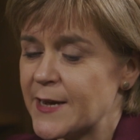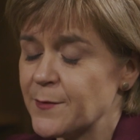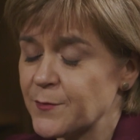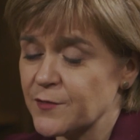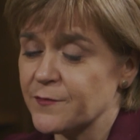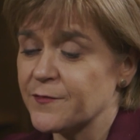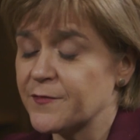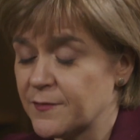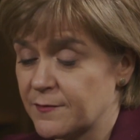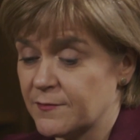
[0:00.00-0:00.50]
terms
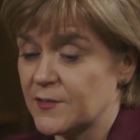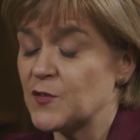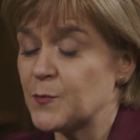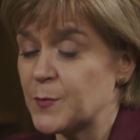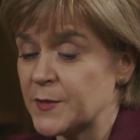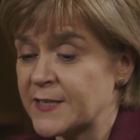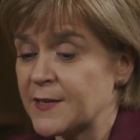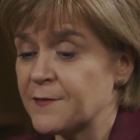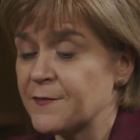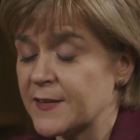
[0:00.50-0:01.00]
of the
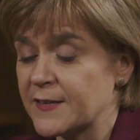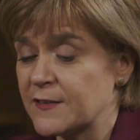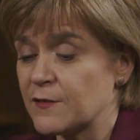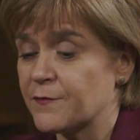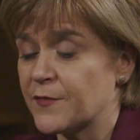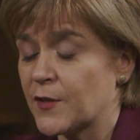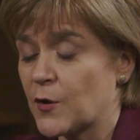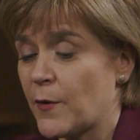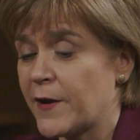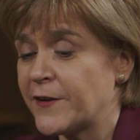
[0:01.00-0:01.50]
specifics
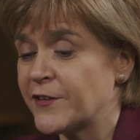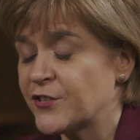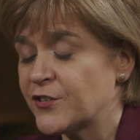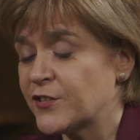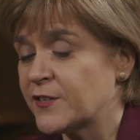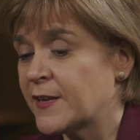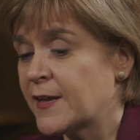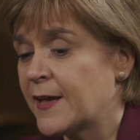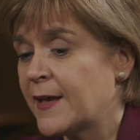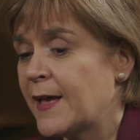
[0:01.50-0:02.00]
of the
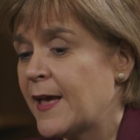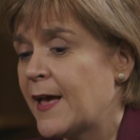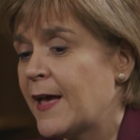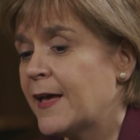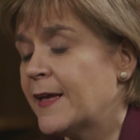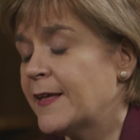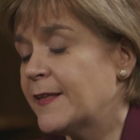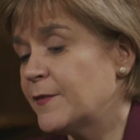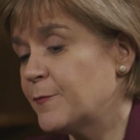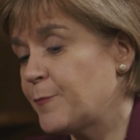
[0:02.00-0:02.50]
question,
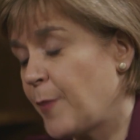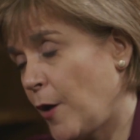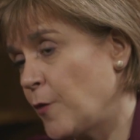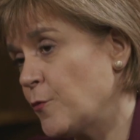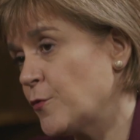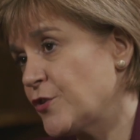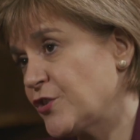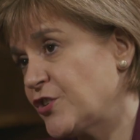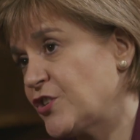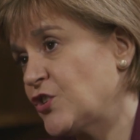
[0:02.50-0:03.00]

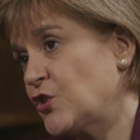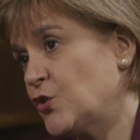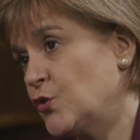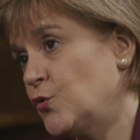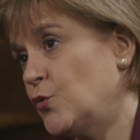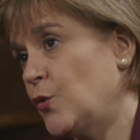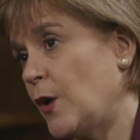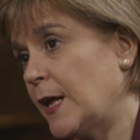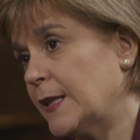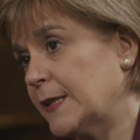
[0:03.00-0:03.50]
powers
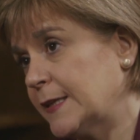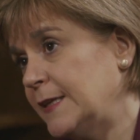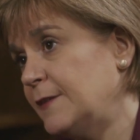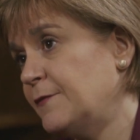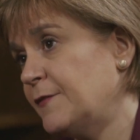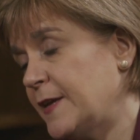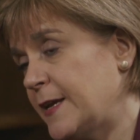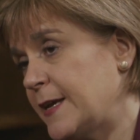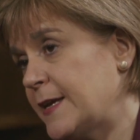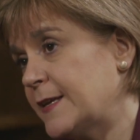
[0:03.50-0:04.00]
to
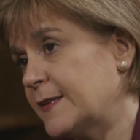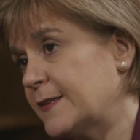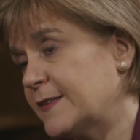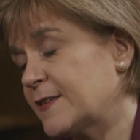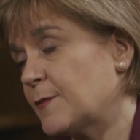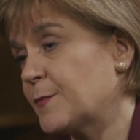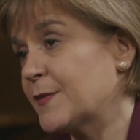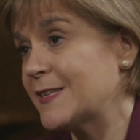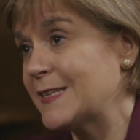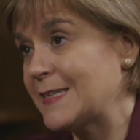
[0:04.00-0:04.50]
alleviate
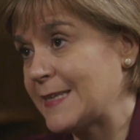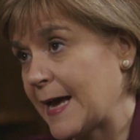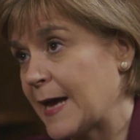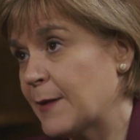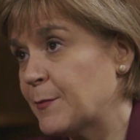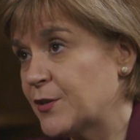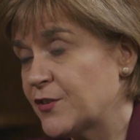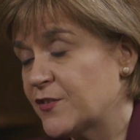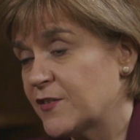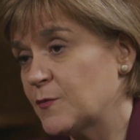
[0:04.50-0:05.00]
some of the
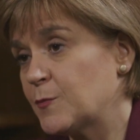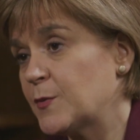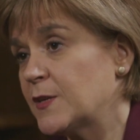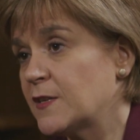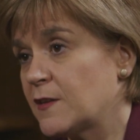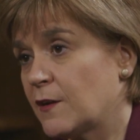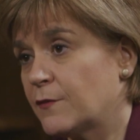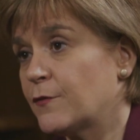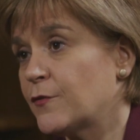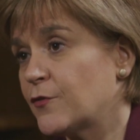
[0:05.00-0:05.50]
damage that's
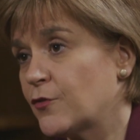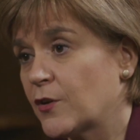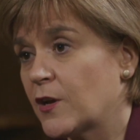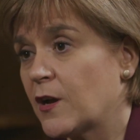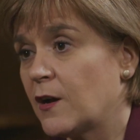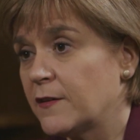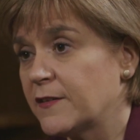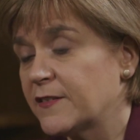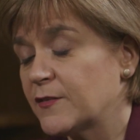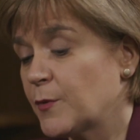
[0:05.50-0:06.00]
been done through
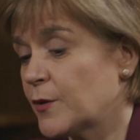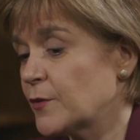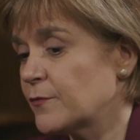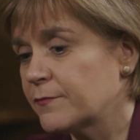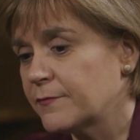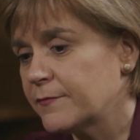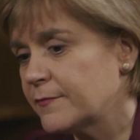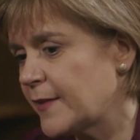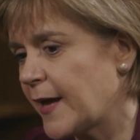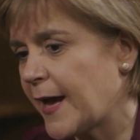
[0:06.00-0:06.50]
cuts, well,
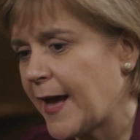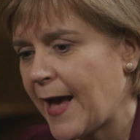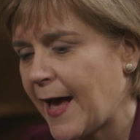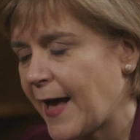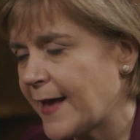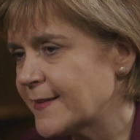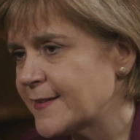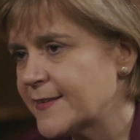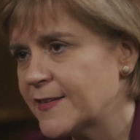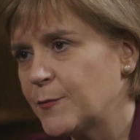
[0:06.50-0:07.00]
that
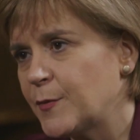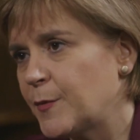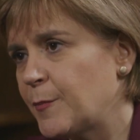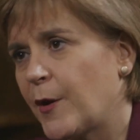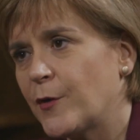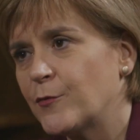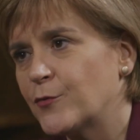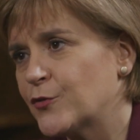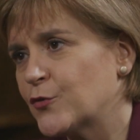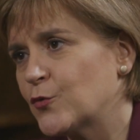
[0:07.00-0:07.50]
has to be
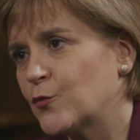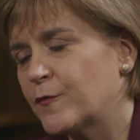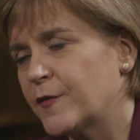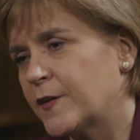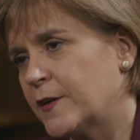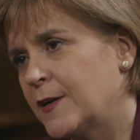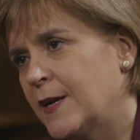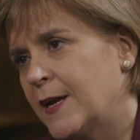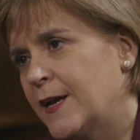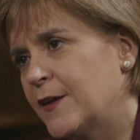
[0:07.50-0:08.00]
powers
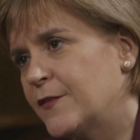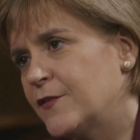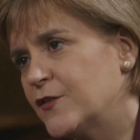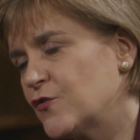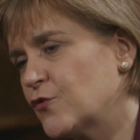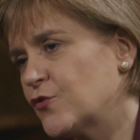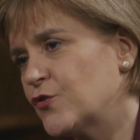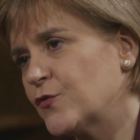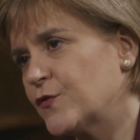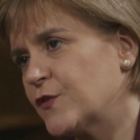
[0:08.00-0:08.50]
over the
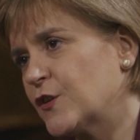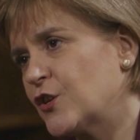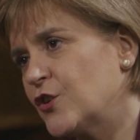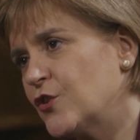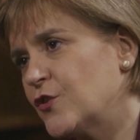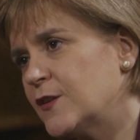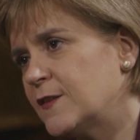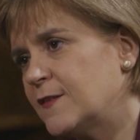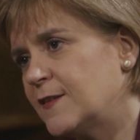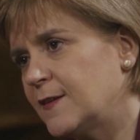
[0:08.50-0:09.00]
social
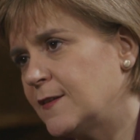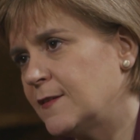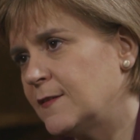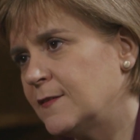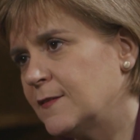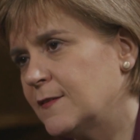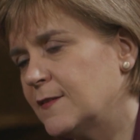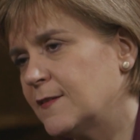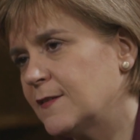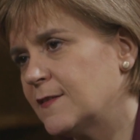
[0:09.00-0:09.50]

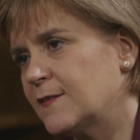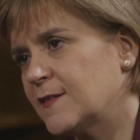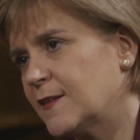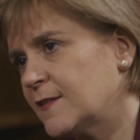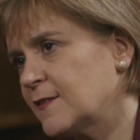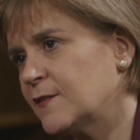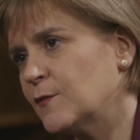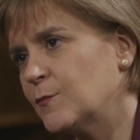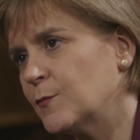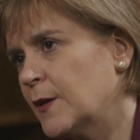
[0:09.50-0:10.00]
security
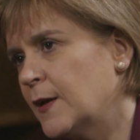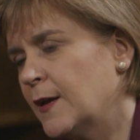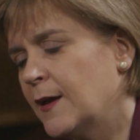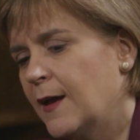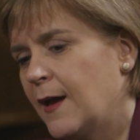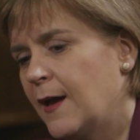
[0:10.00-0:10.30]
system.